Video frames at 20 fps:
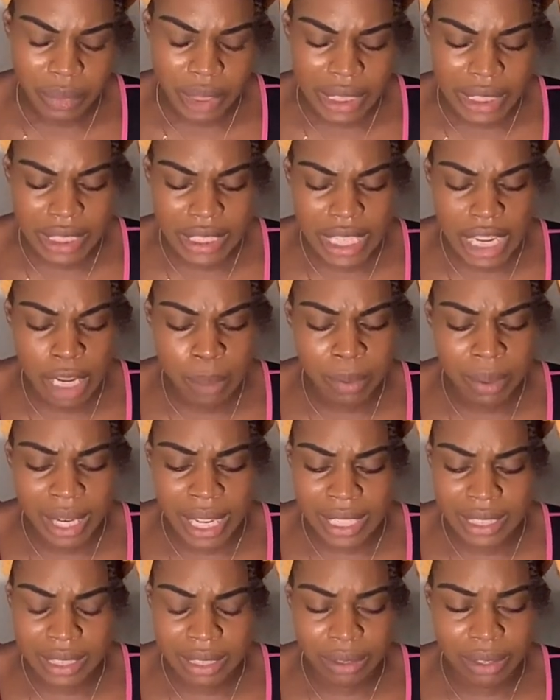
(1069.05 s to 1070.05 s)

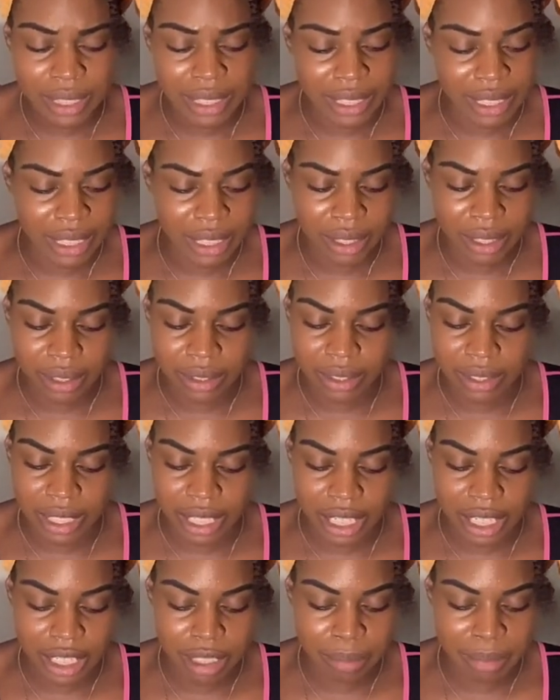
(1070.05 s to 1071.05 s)
stabilize. So because here goes the
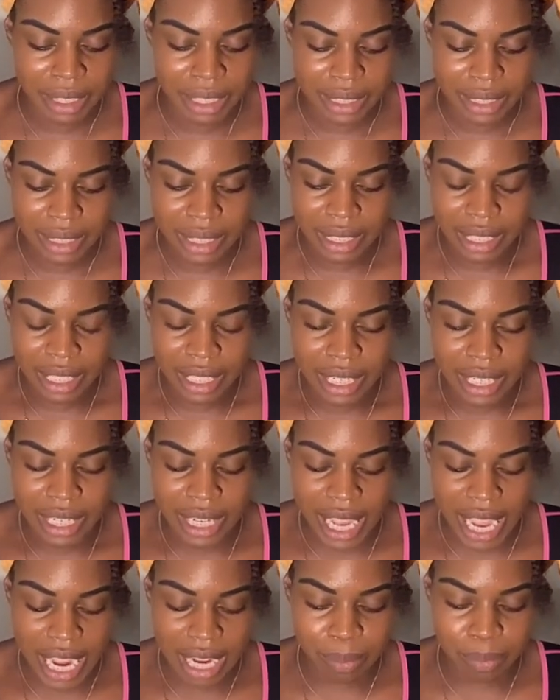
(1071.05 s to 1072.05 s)
Hermit and
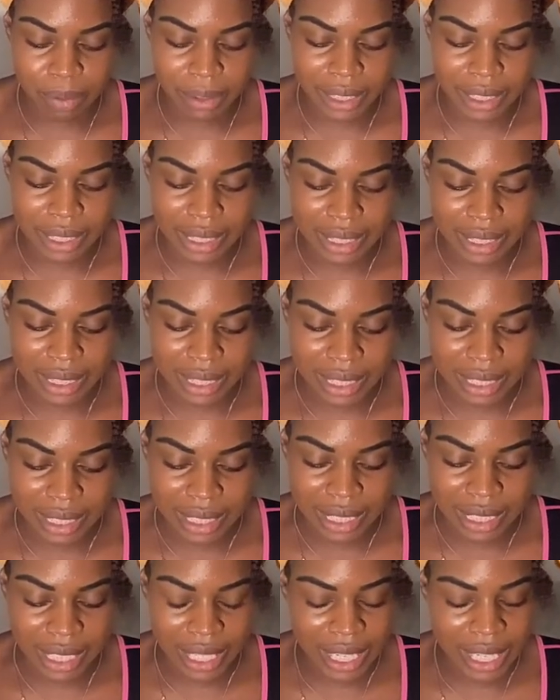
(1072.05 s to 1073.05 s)
the High Priestess
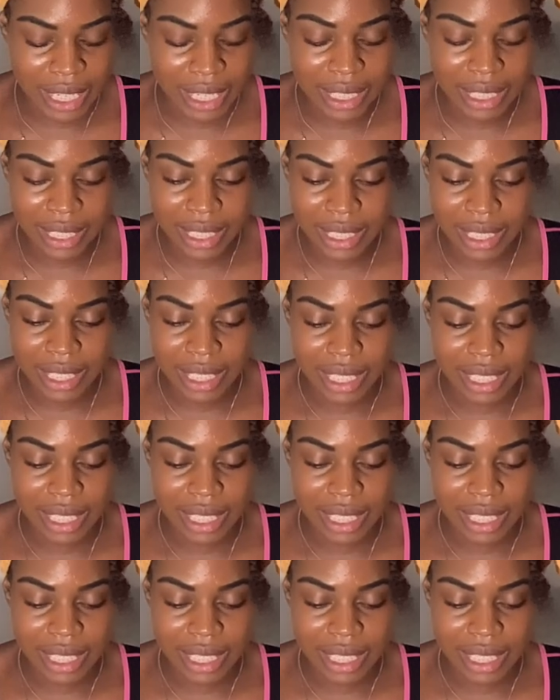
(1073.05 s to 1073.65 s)
again,